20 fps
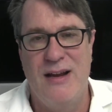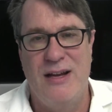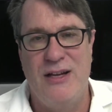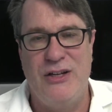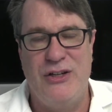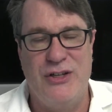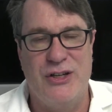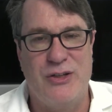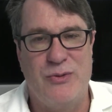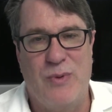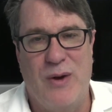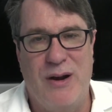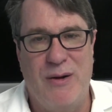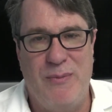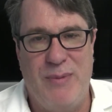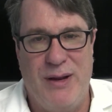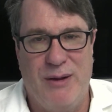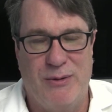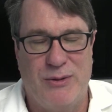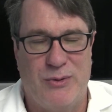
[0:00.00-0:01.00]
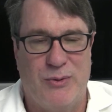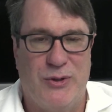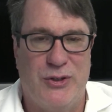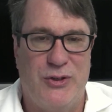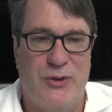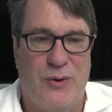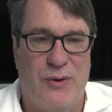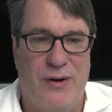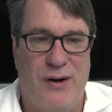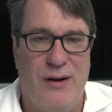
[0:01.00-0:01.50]
You just want to be able to
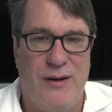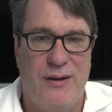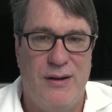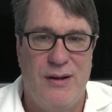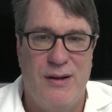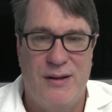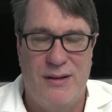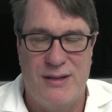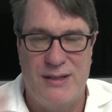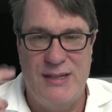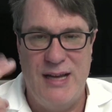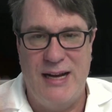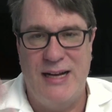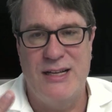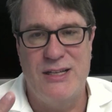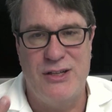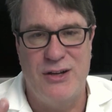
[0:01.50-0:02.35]
restore it. The second